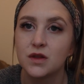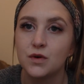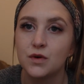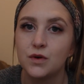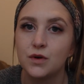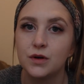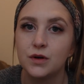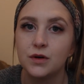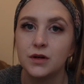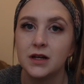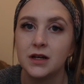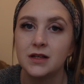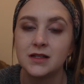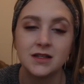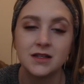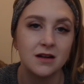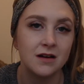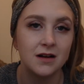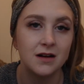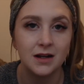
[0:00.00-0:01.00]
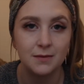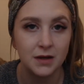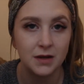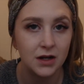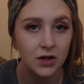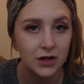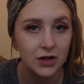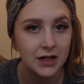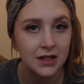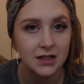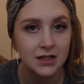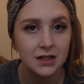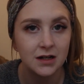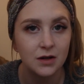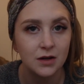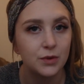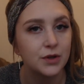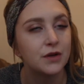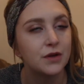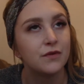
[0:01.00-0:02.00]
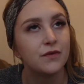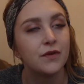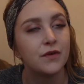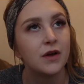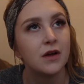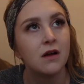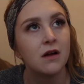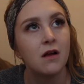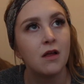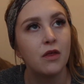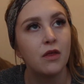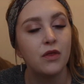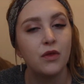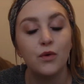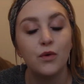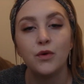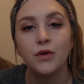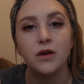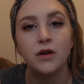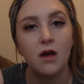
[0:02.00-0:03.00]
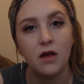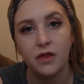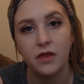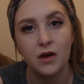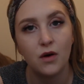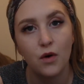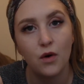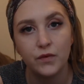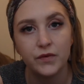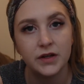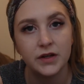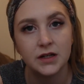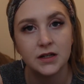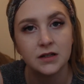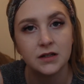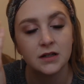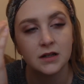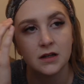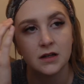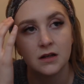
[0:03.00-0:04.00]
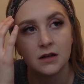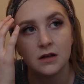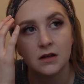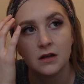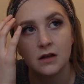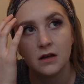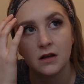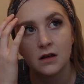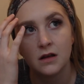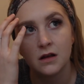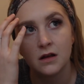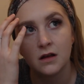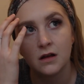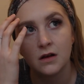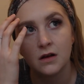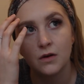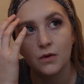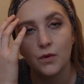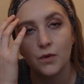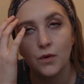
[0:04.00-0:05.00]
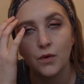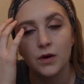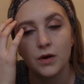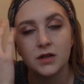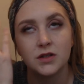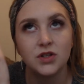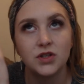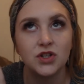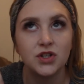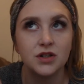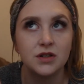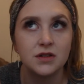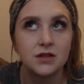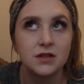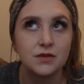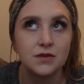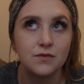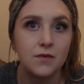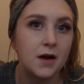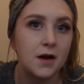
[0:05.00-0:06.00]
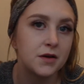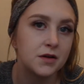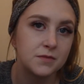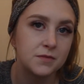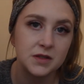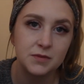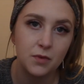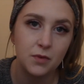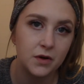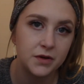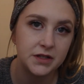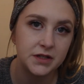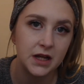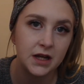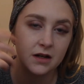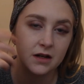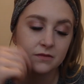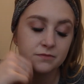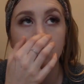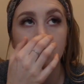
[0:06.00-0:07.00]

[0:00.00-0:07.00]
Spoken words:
thought it's an early period. I would have thought nothing of it. Or it's just random spotting.